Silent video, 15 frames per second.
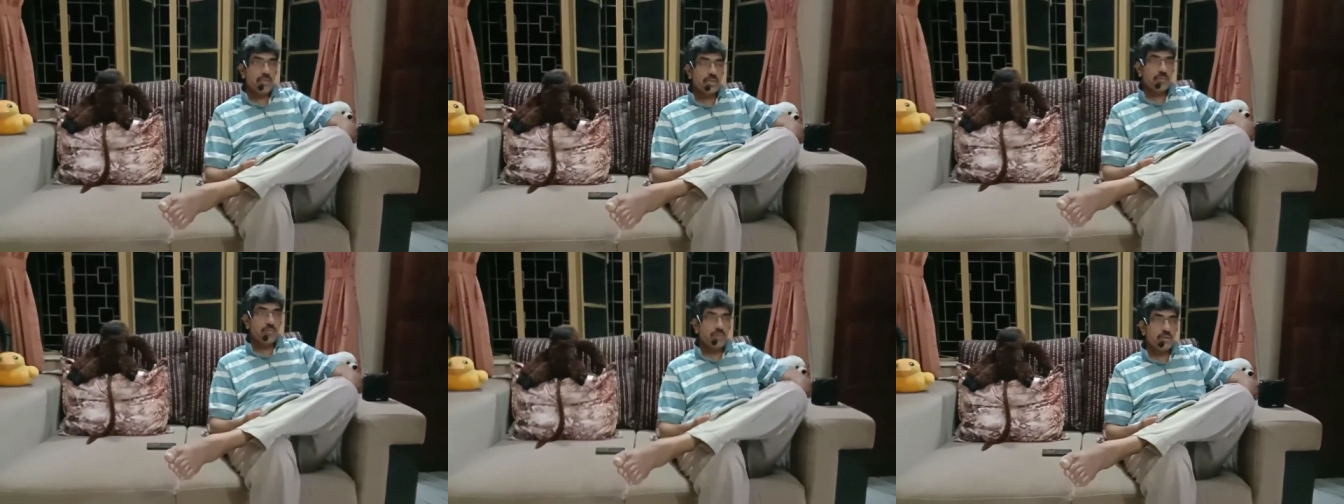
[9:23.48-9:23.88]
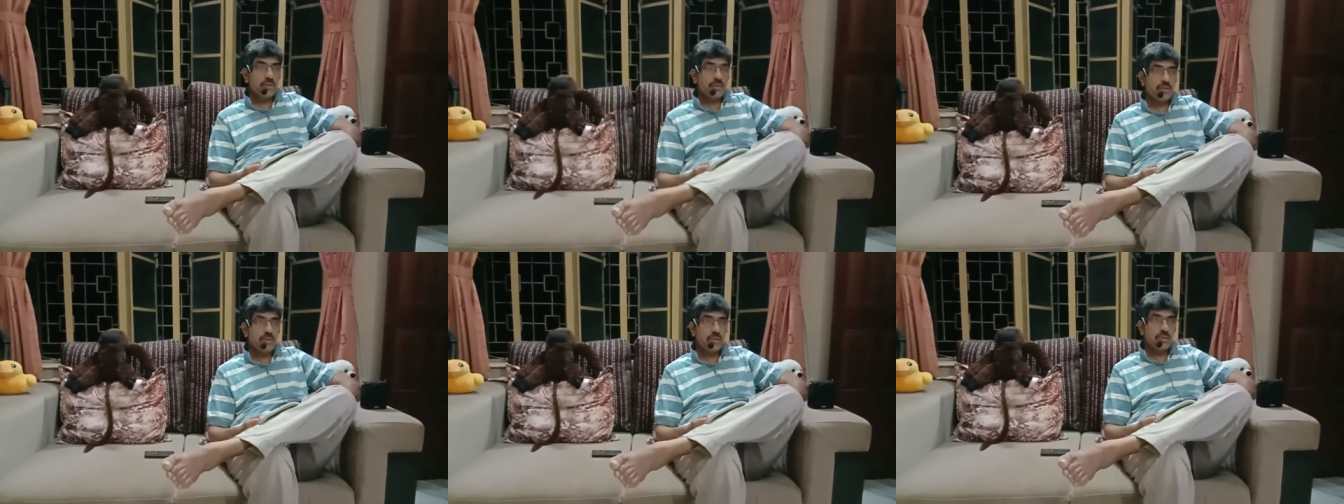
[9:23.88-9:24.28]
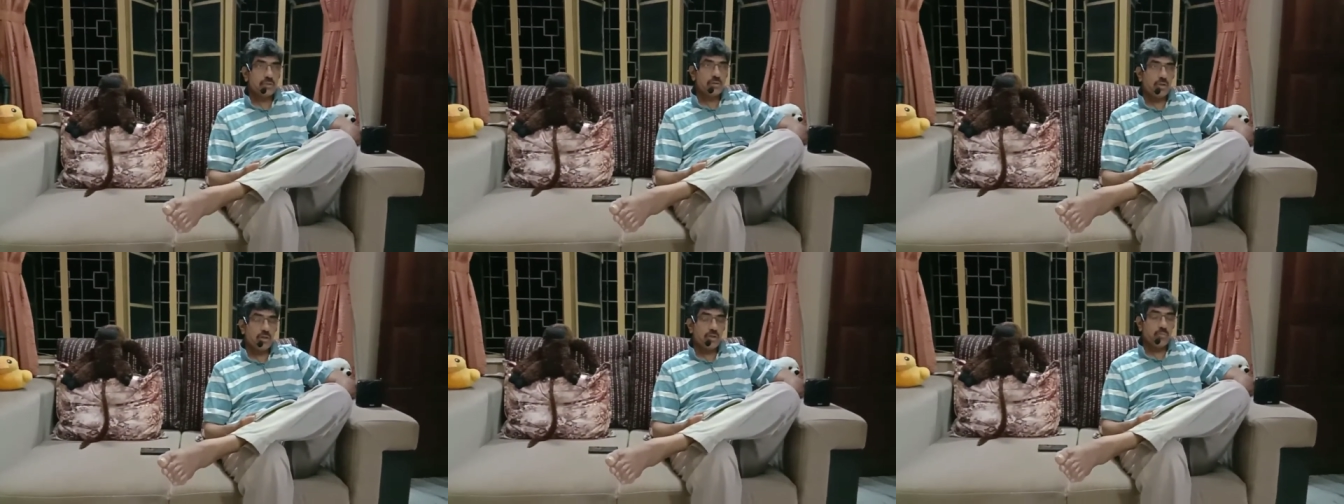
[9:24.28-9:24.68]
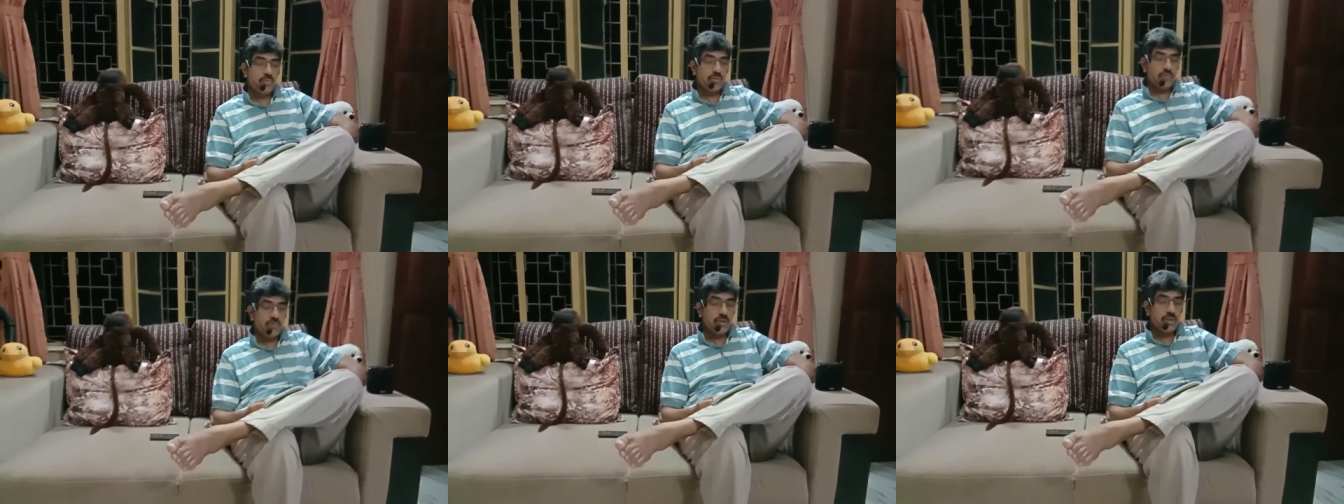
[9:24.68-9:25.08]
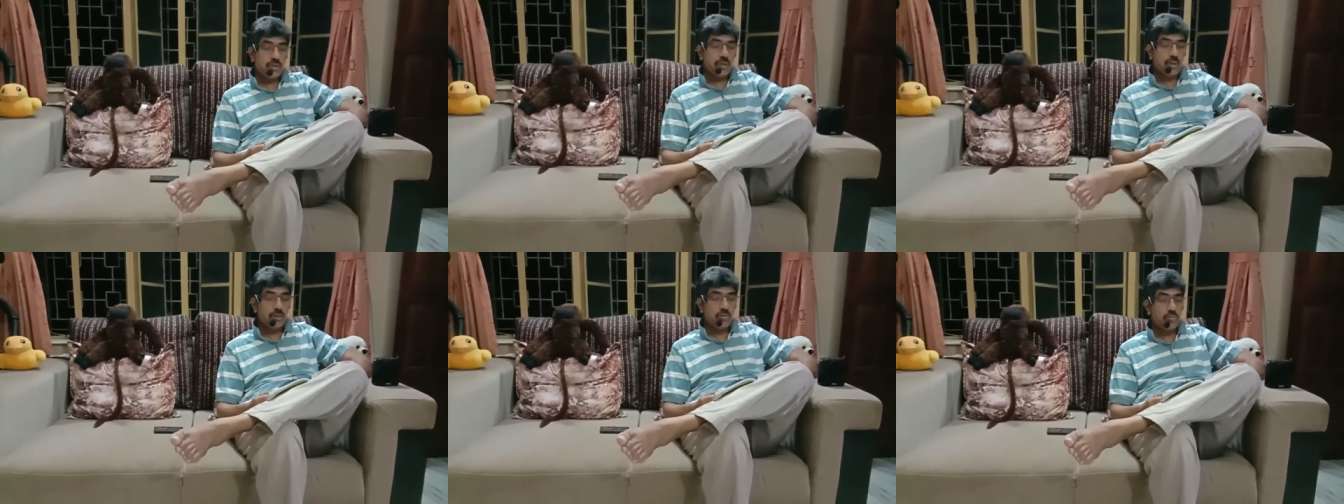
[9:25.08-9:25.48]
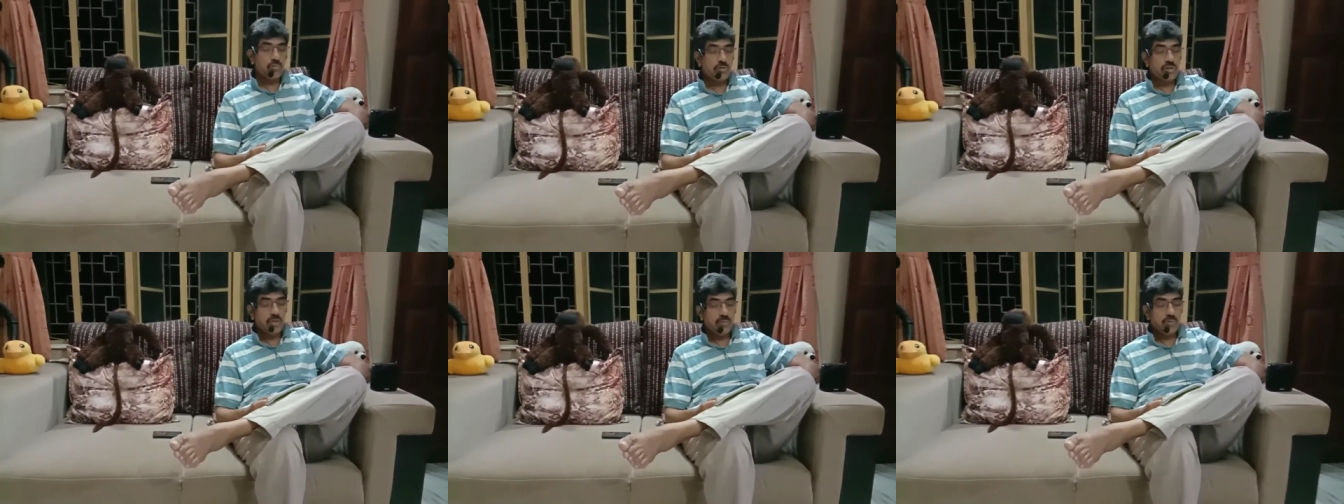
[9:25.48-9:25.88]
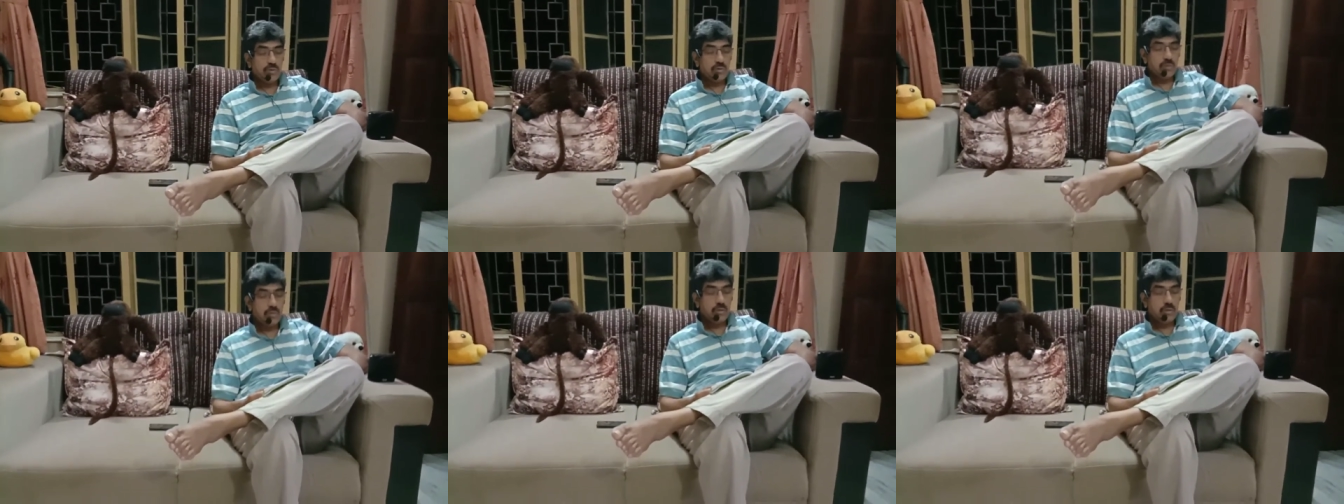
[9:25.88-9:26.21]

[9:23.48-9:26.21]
That means it does not befit a good neighbor.